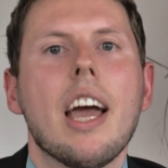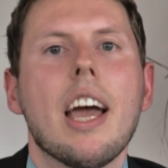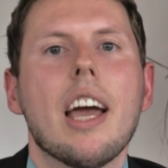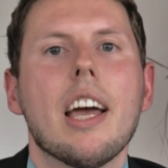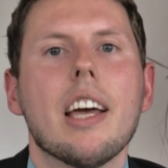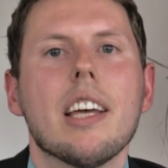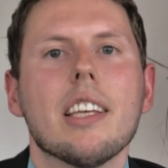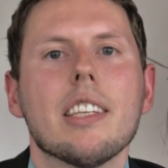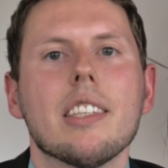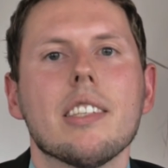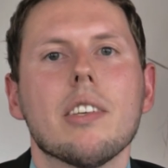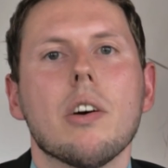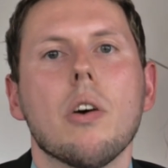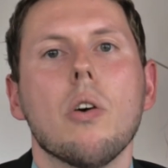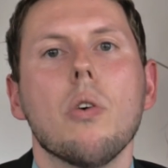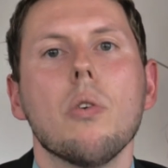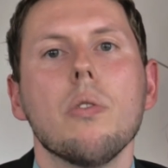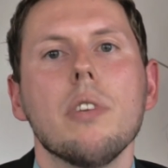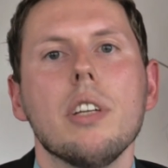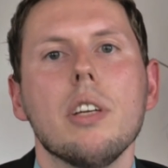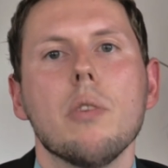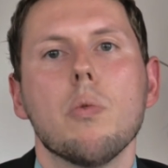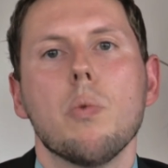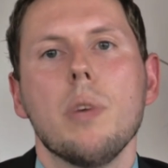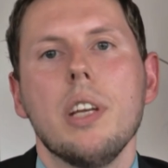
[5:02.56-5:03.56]
has
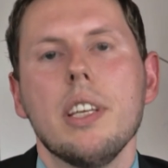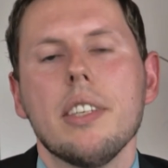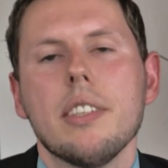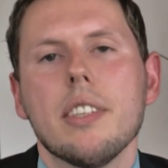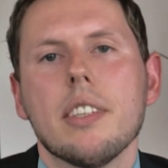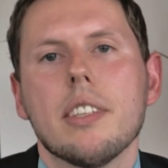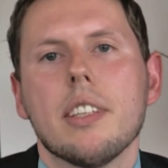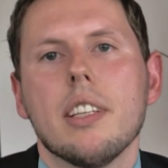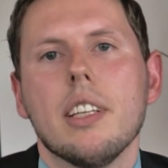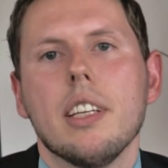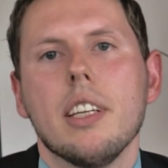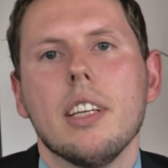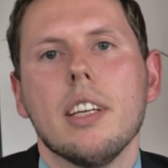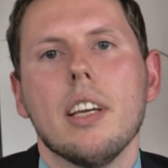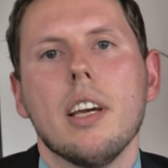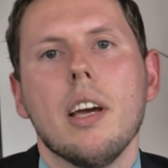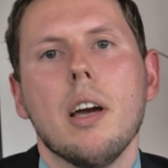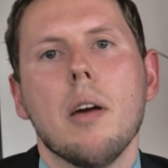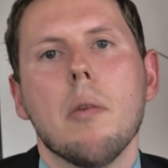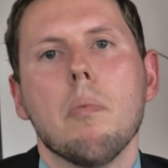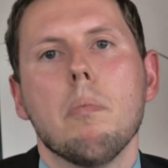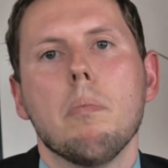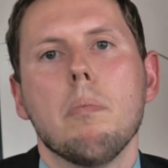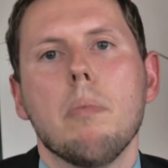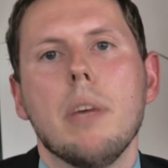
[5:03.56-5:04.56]
only recently
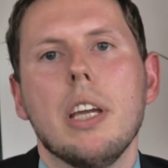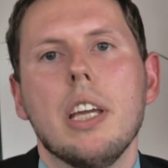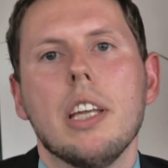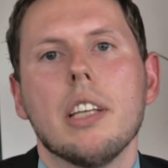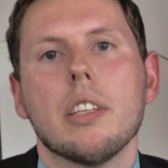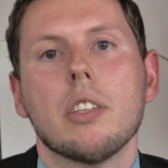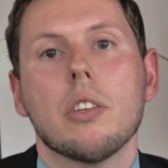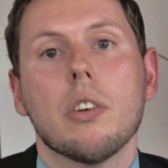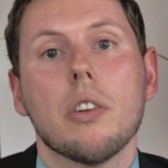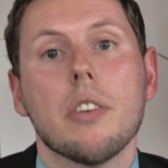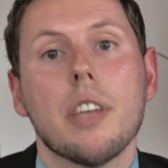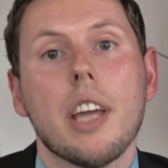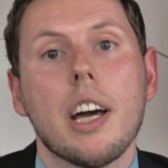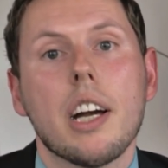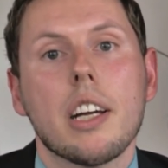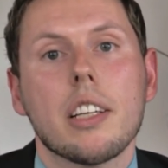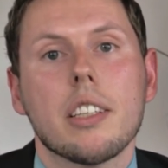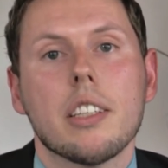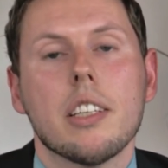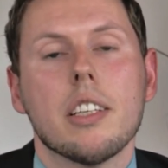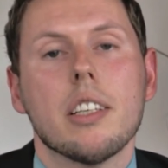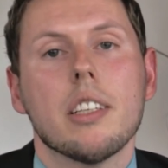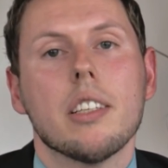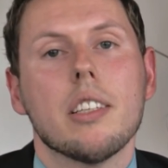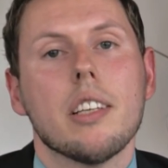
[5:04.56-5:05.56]
been
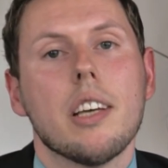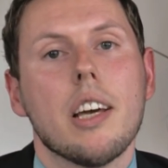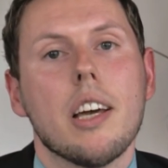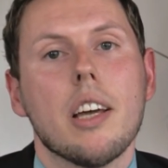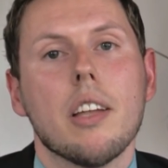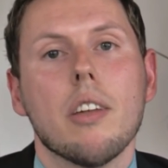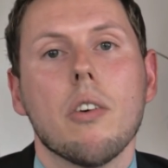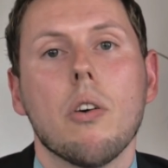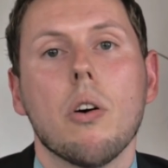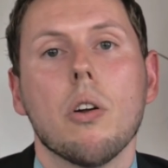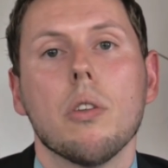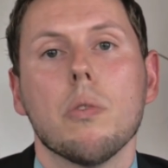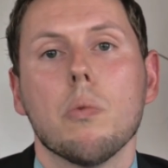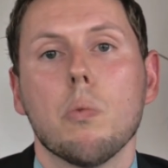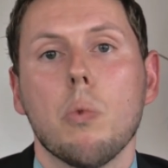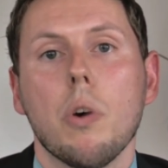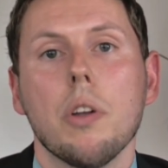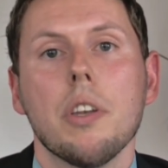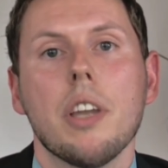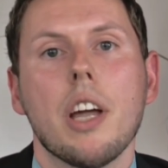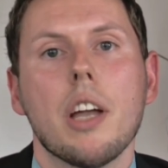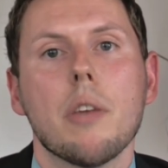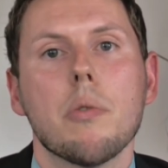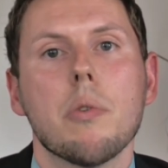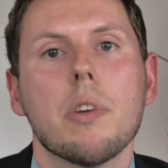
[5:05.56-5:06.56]
conducted on
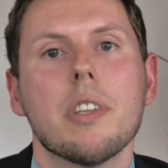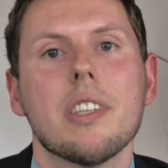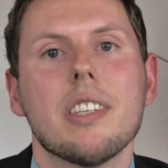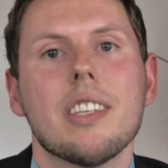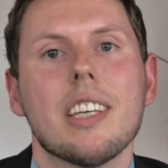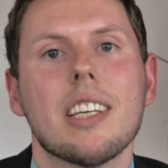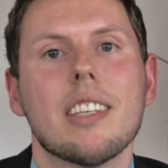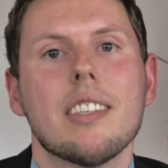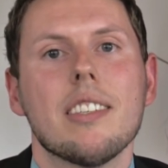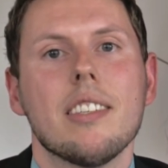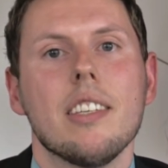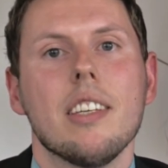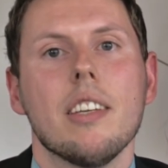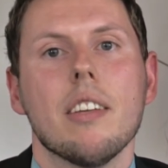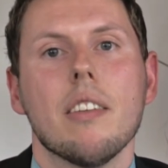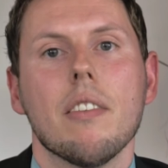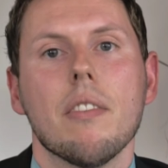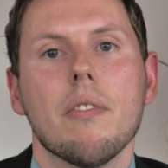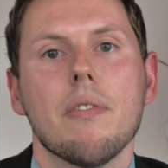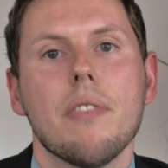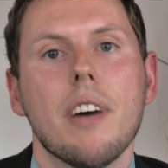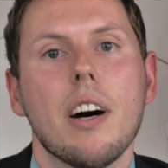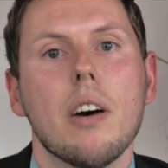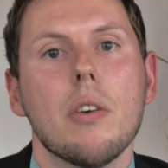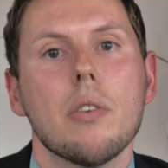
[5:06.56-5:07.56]

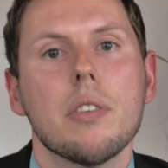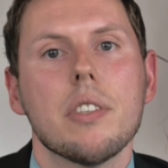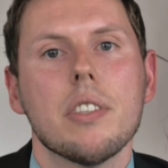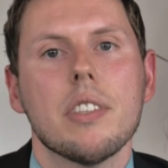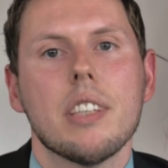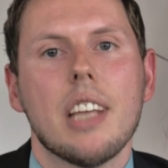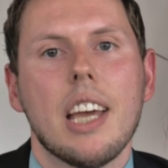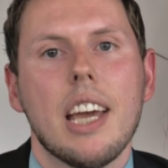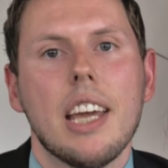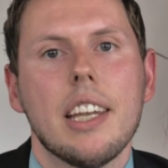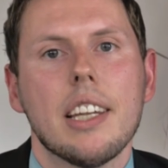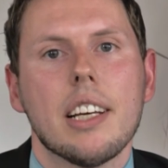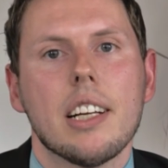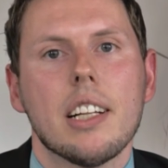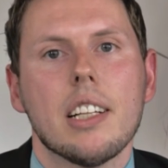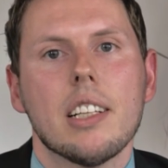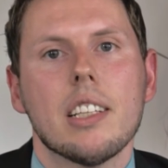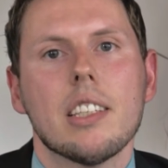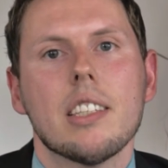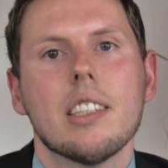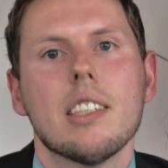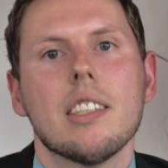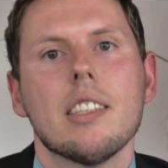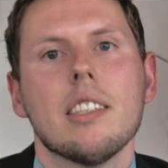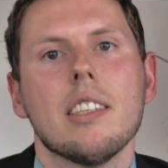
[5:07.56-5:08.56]
160,000
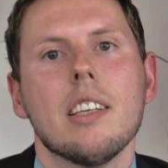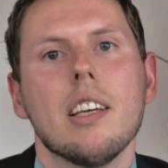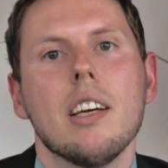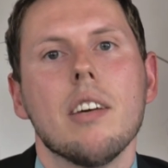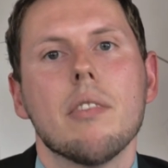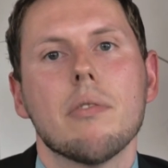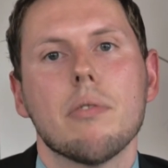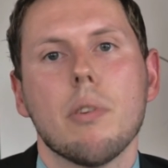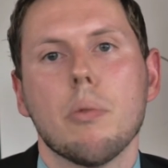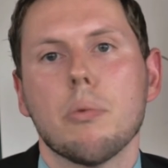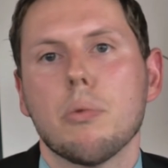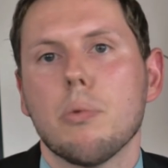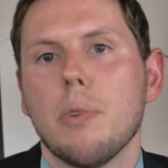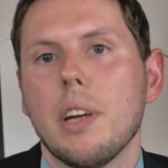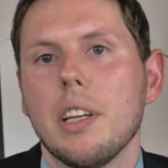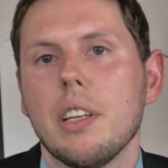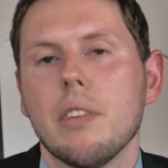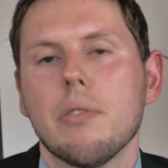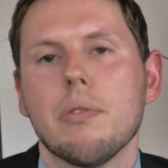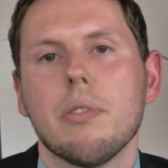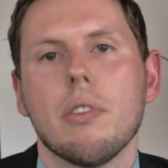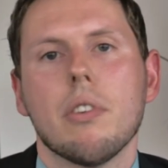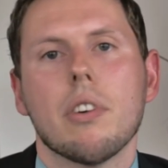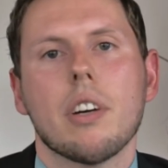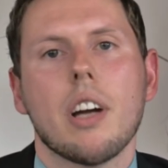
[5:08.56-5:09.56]
adults from
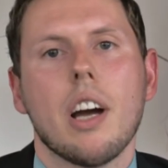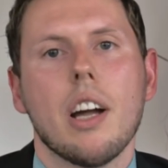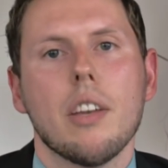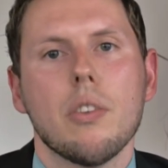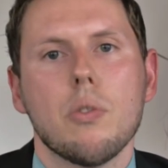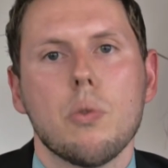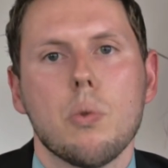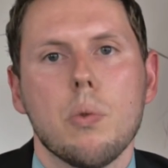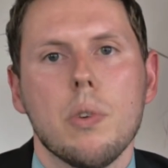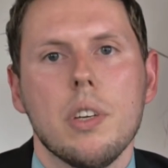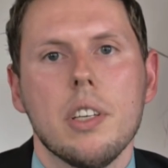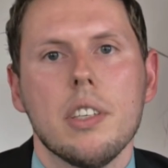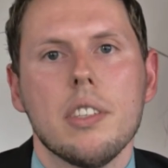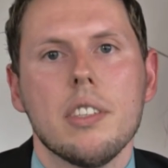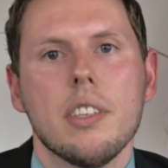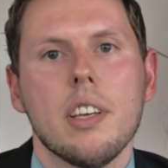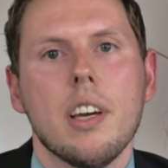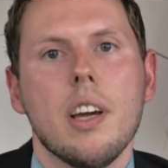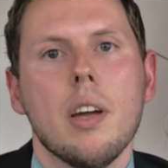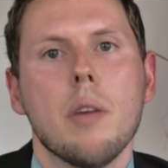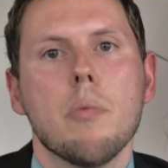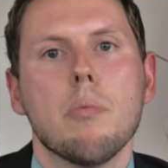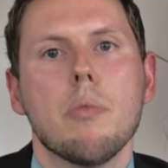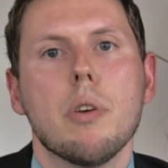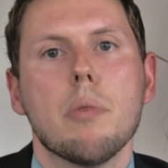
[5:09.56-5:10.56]
24 countries
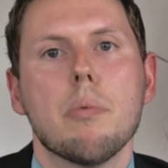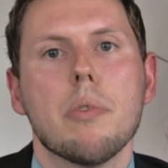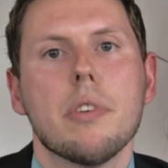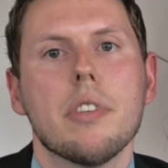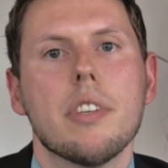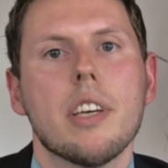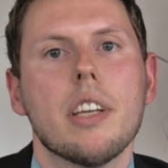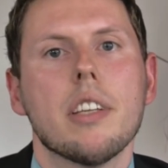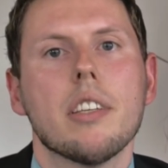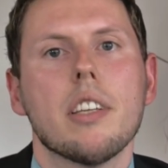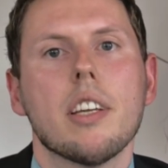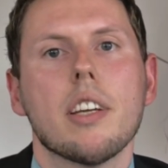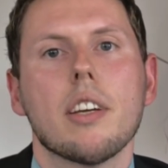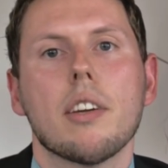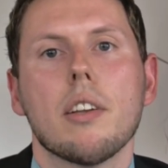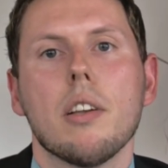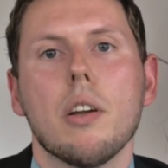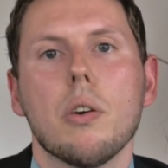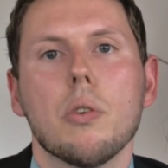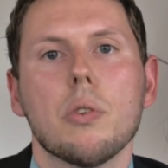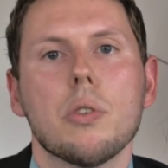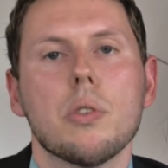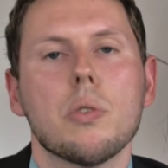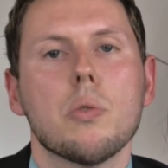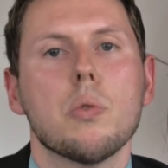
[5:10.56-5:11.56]
representing
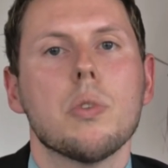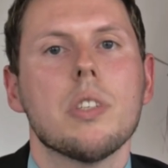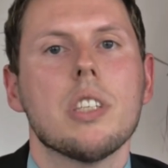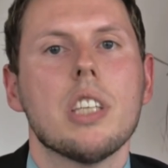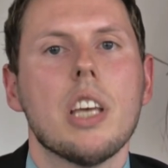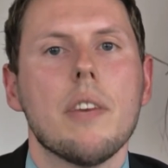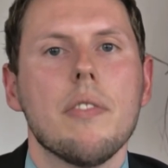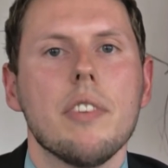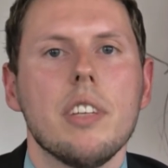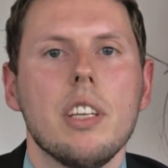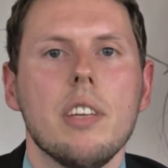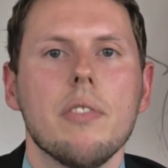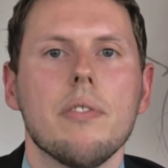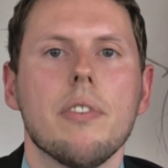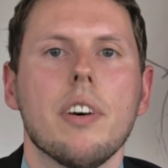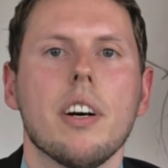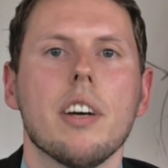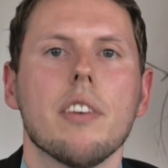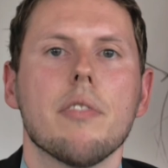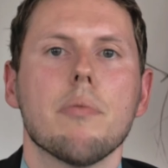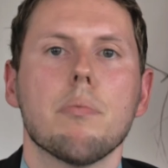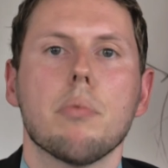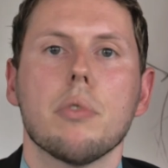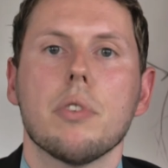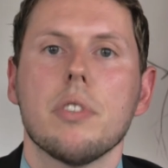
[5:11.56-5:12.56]
close to
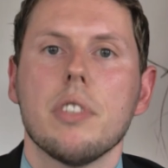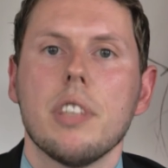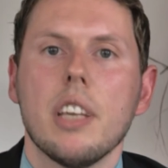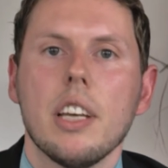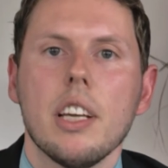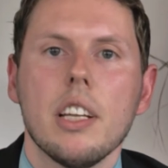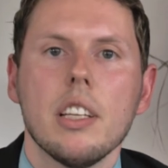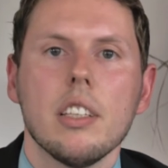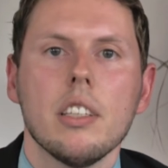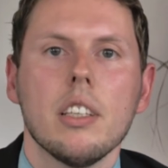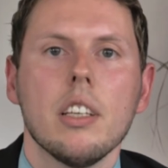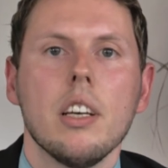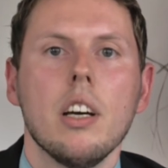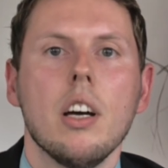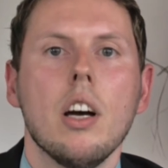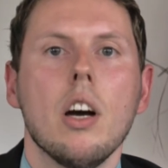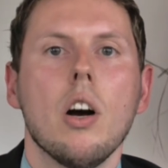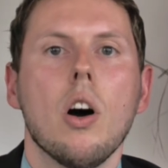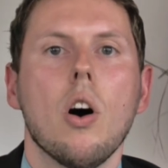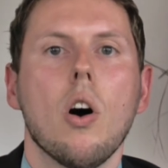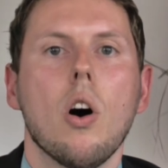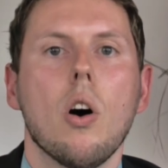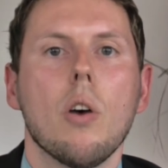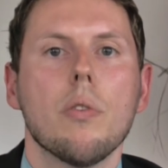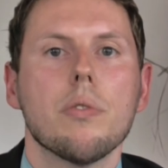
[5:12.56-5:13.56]
75%
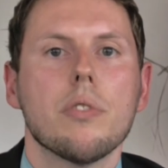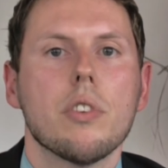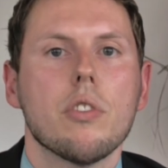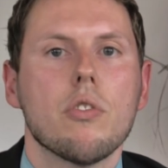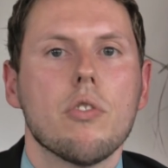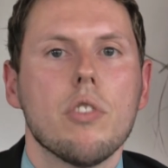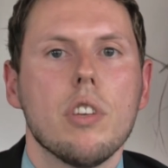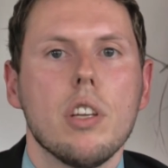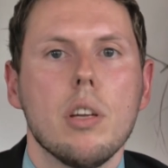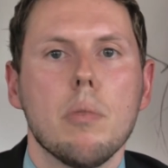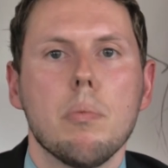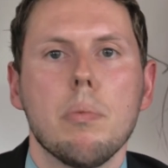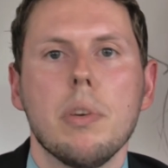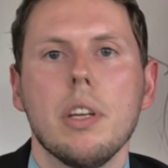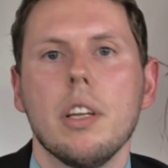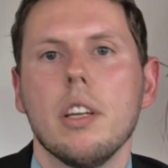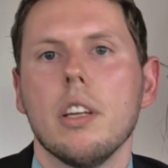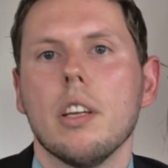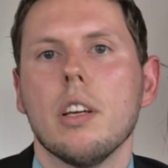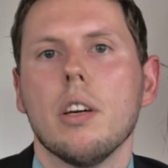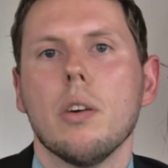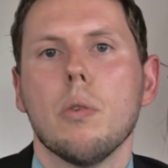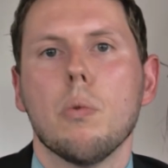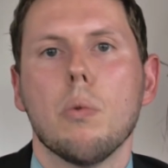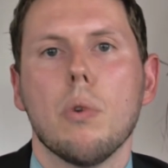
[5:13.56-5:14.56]
of the
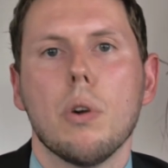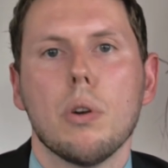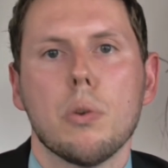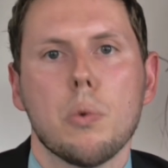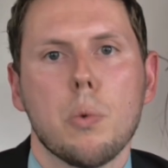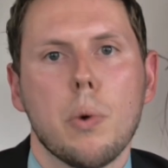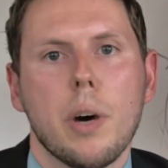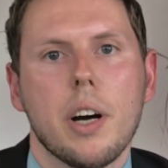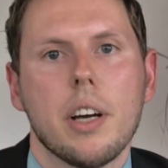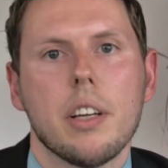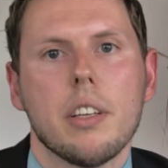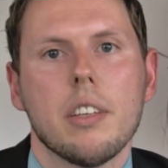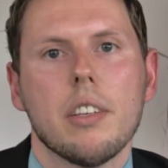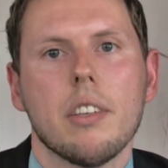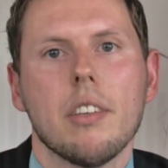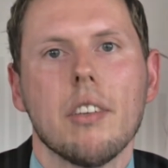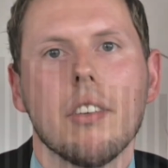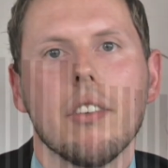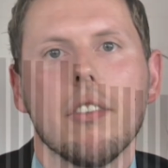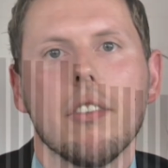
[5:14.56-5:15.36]
GDP worldwide.